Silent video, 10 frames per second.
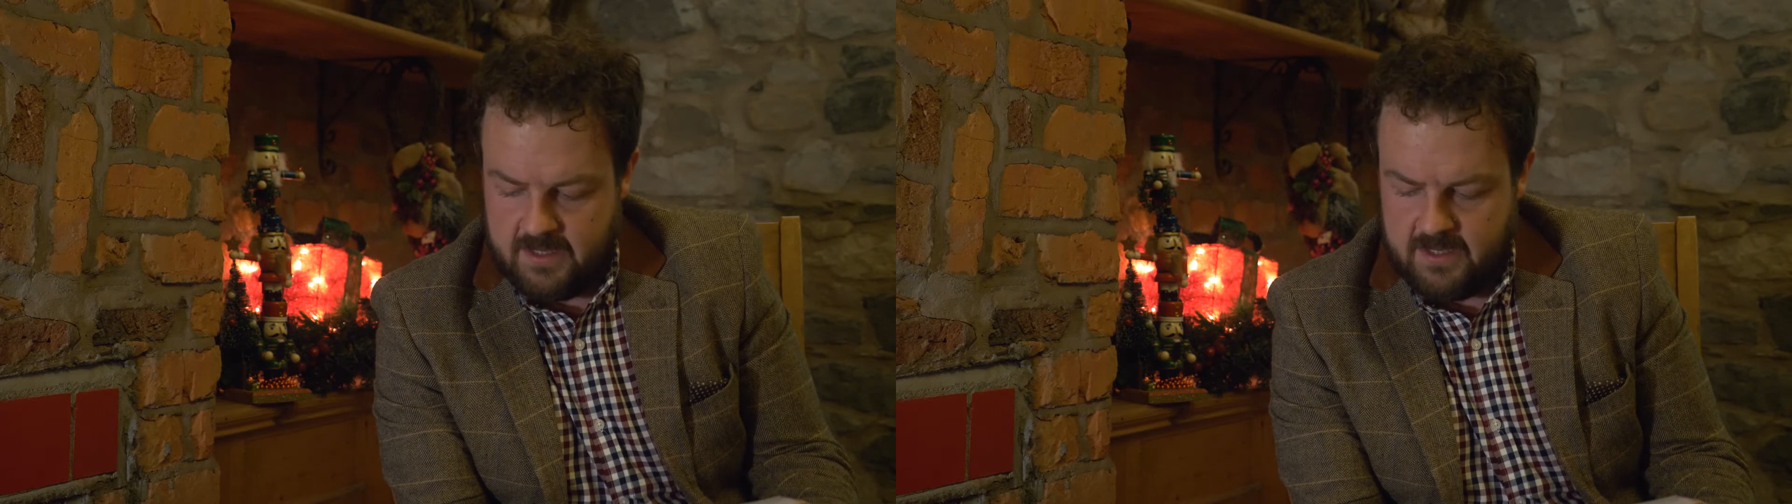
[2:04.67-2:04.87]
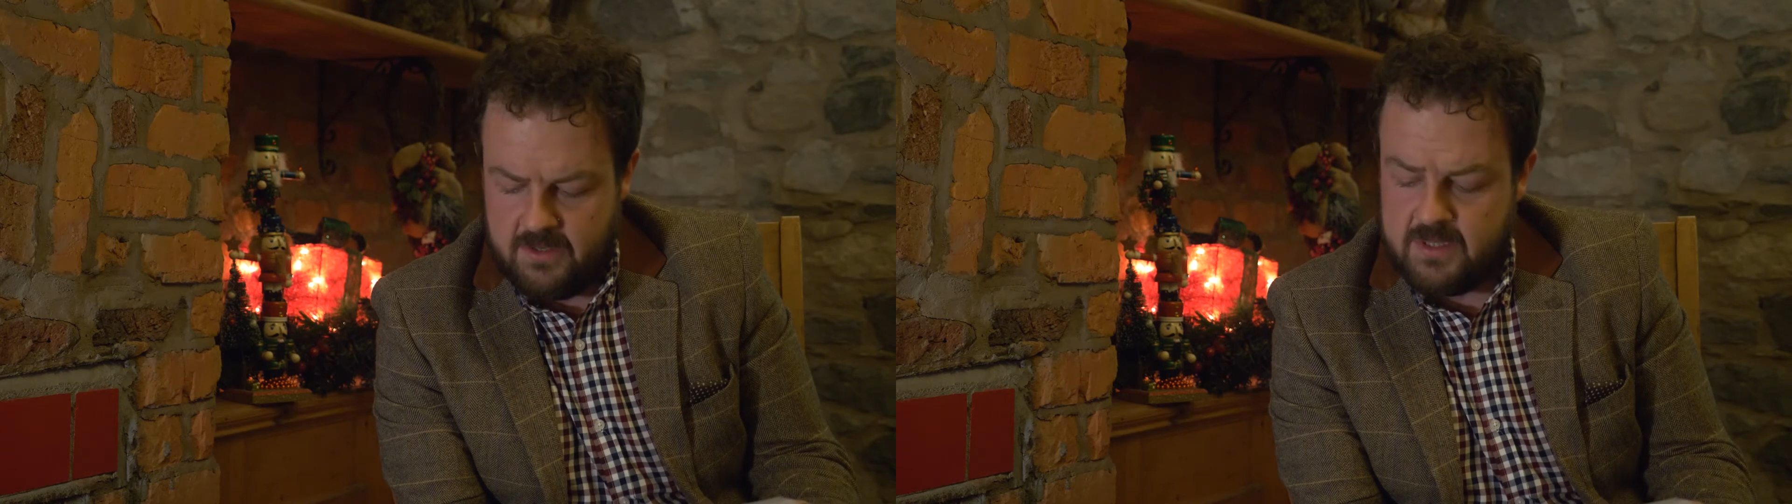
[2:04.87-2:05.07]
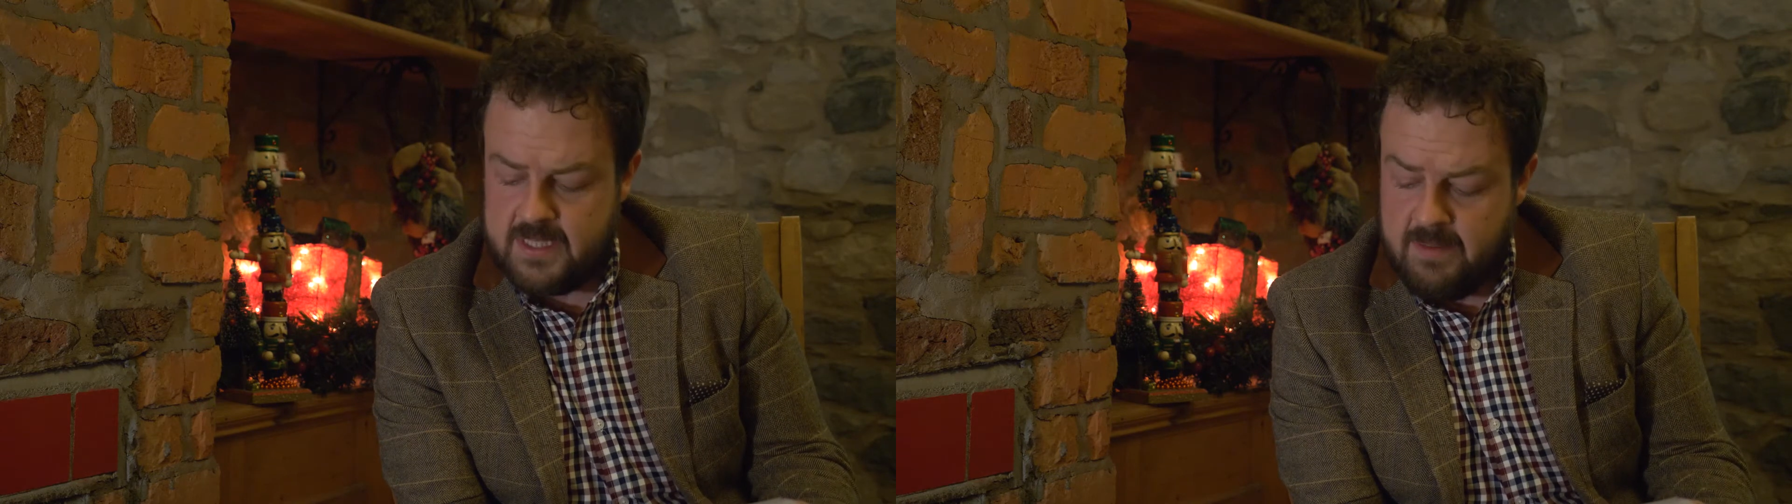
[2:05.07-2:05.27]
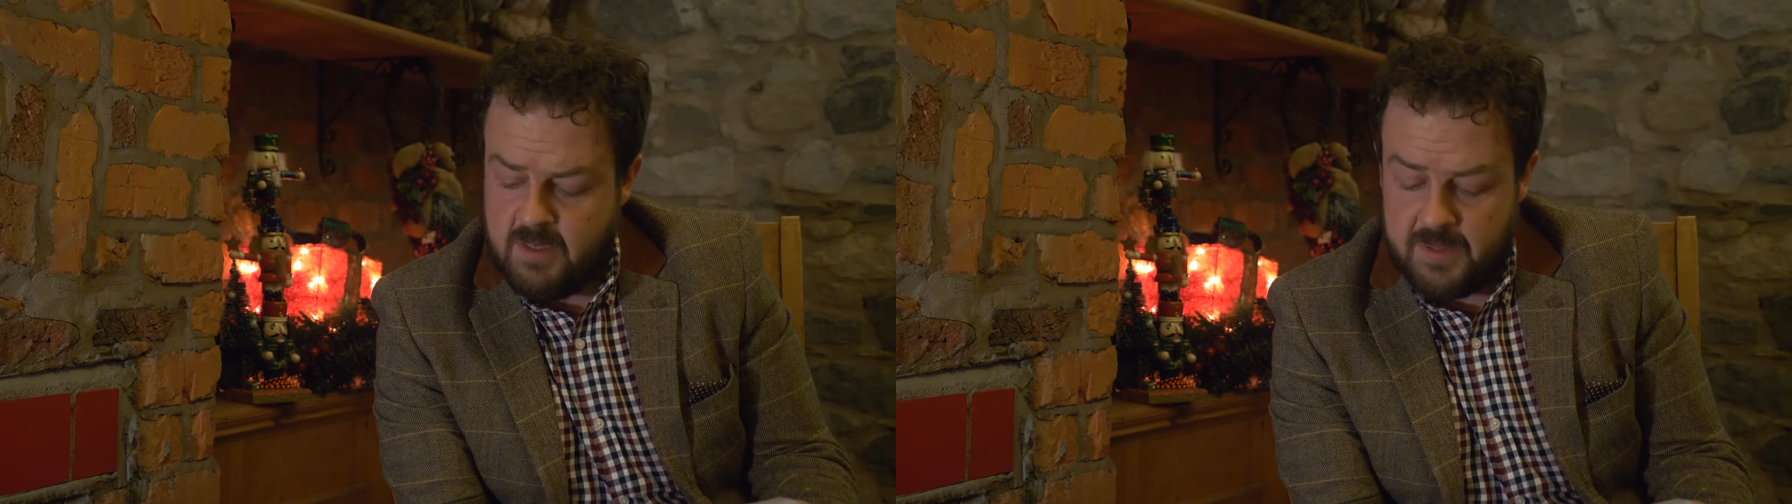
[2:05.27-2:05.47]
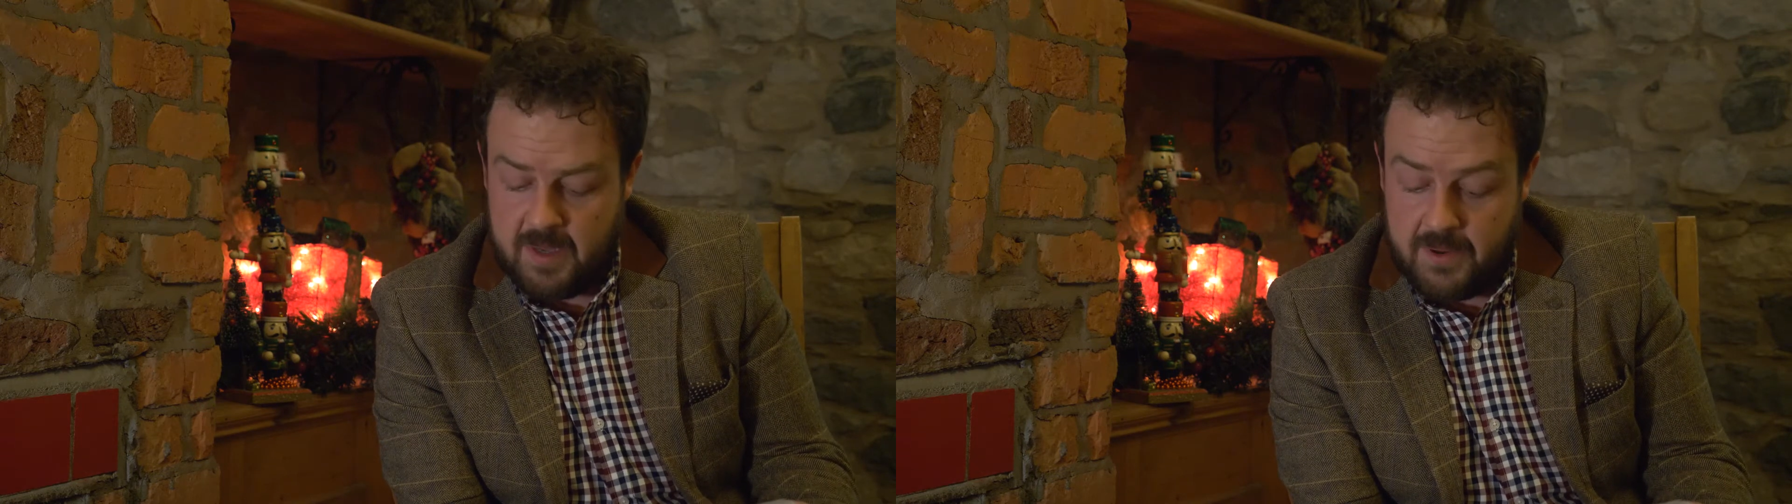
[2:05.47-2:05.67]
who seemed
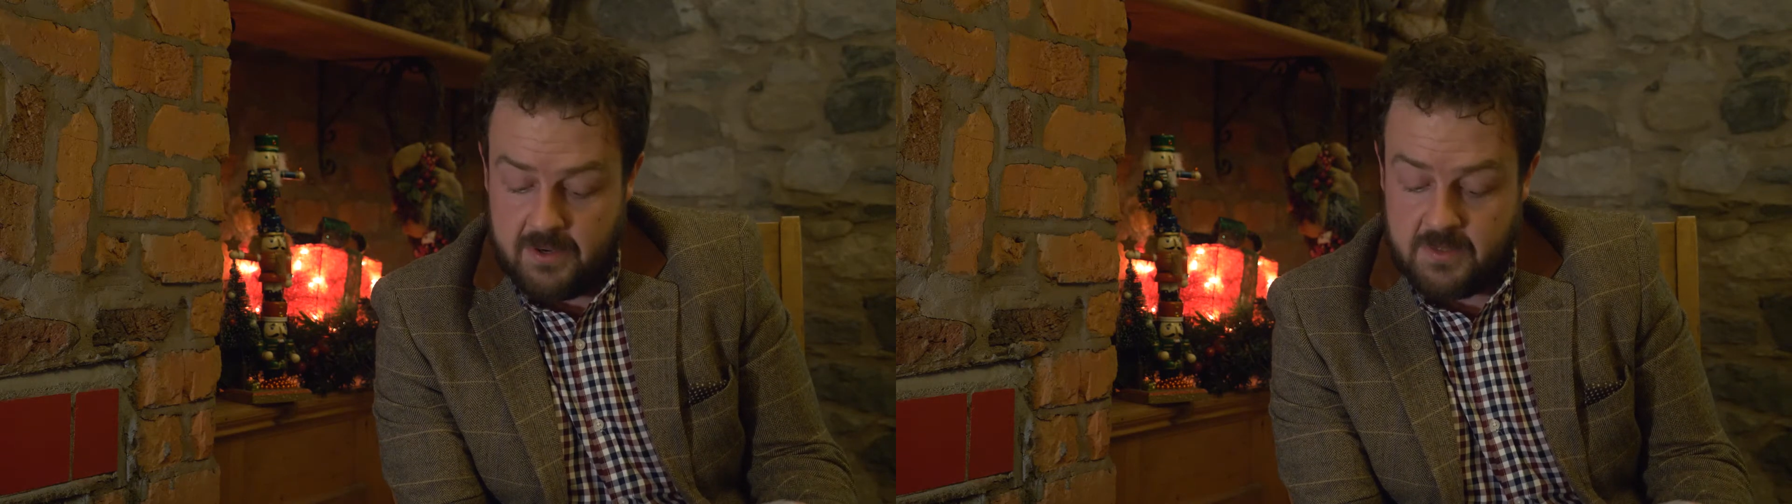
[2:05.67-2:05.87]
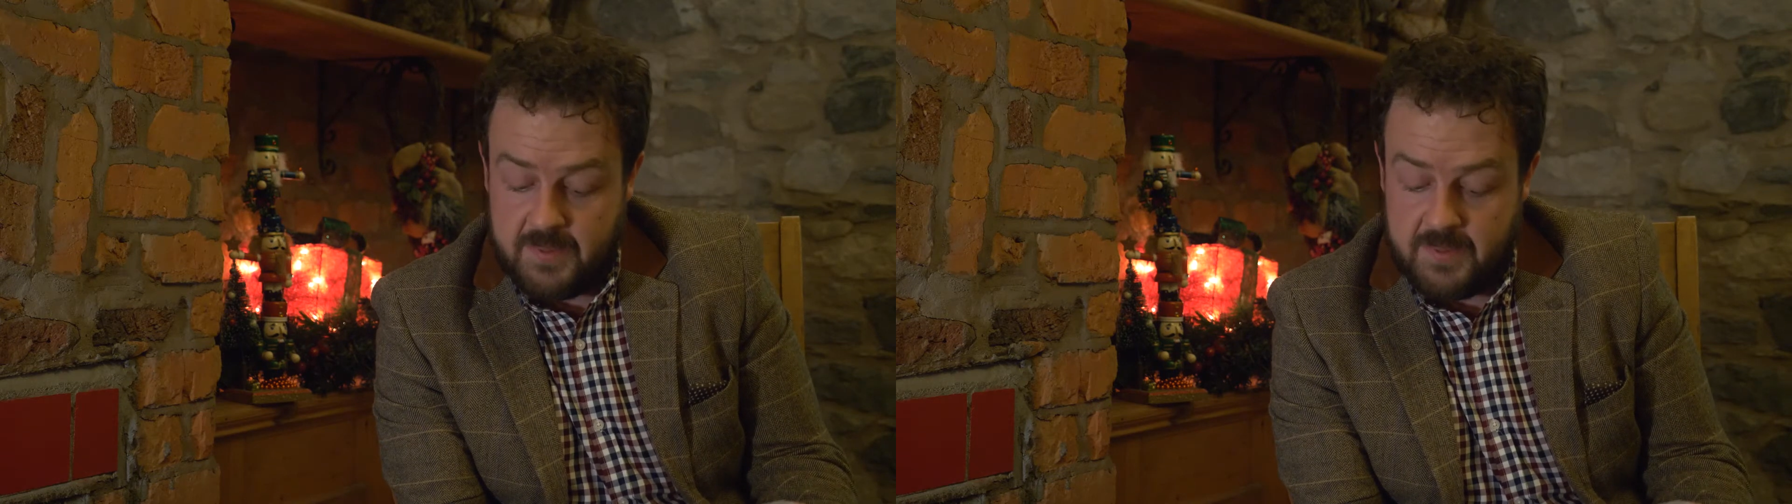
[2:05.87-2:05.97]
to be about to